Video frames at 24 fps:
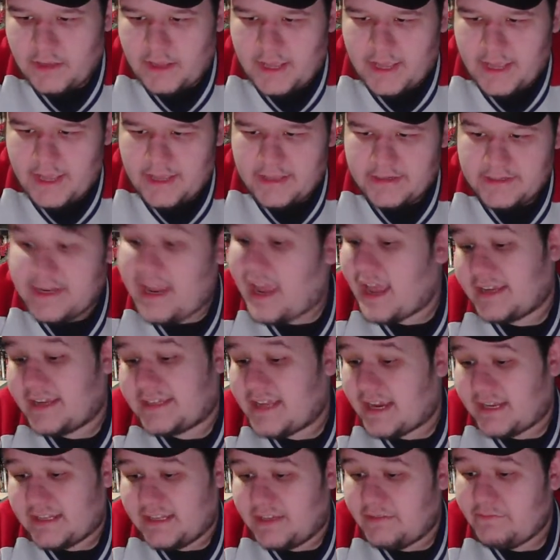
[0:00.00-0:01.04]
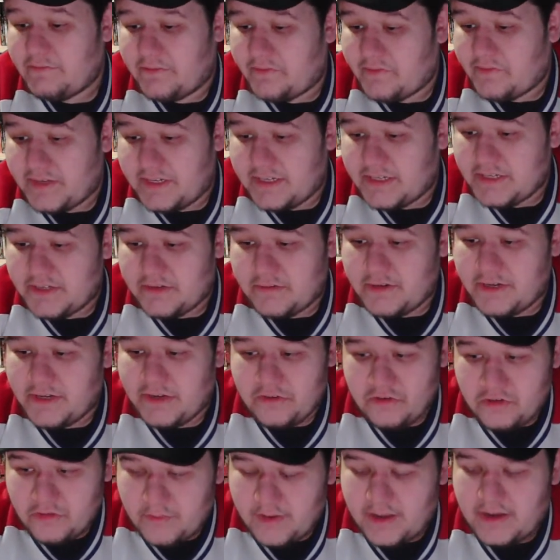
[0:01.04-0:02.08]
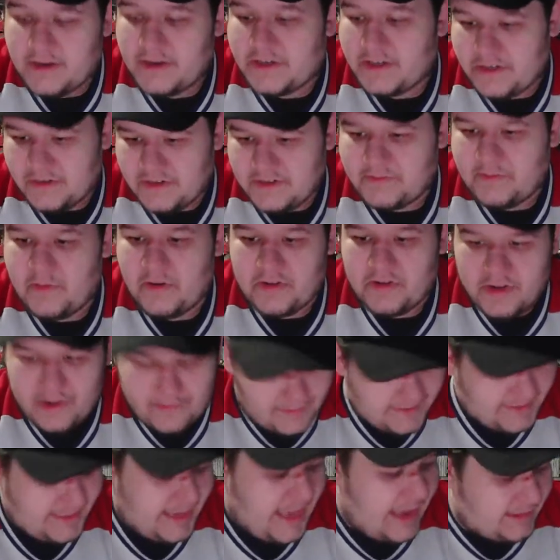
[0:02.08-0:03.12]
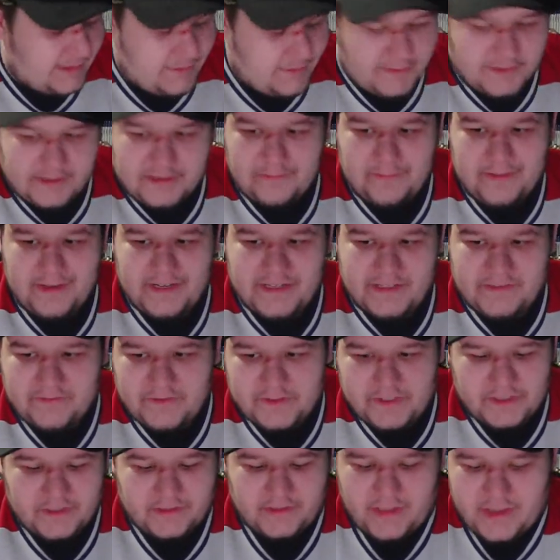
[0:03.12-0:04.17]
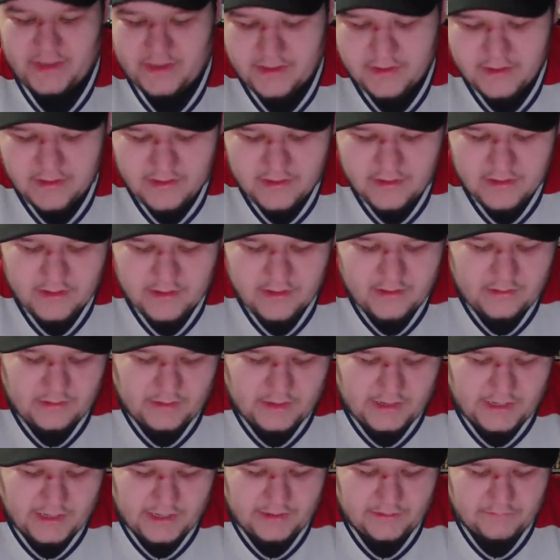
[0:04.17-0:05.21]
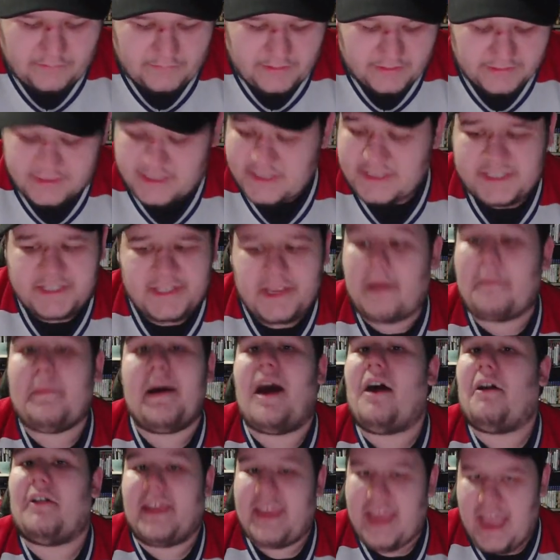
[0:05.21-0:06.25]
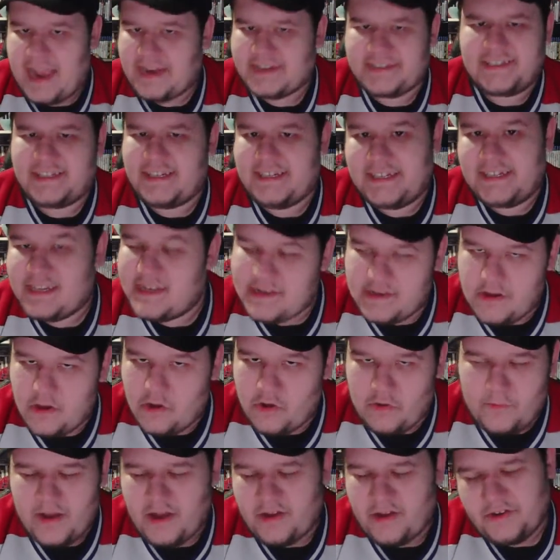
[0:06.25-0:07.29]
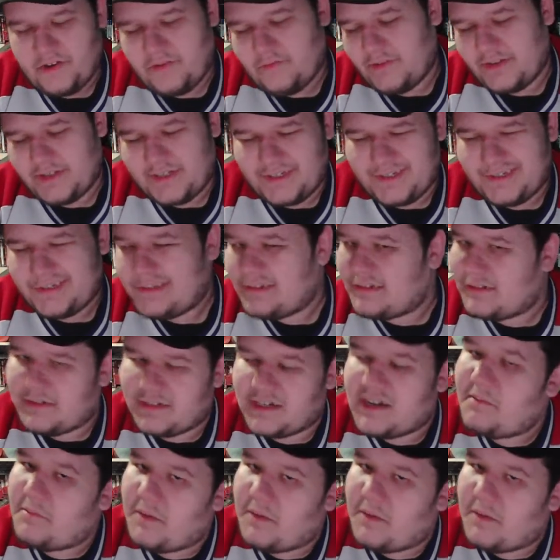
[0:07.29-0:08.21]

And yeah, exactly. Even if you didn't do it, he knew about it and should have spoken up. Exactly, Mr. Venus, for sure. Like, unless somehow he actually did know about it, which, come